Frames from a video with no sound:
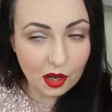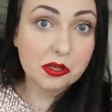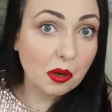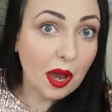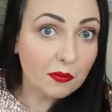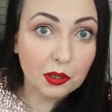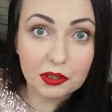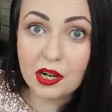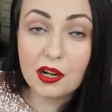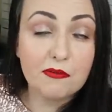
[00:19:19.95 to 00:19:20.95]
So I've
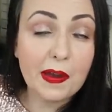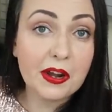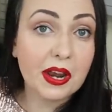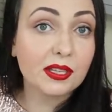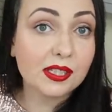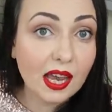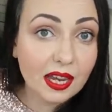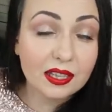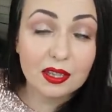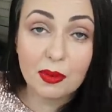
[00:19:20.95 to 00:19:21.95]
got really very
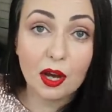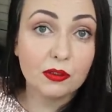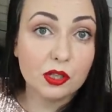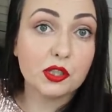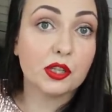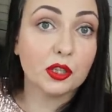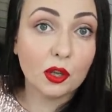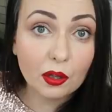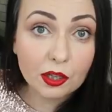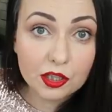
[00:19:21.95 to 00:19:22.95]
excited about this
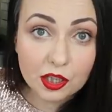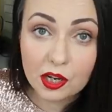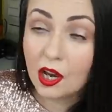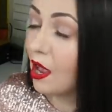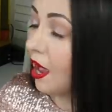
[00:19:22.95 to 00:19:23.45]
technology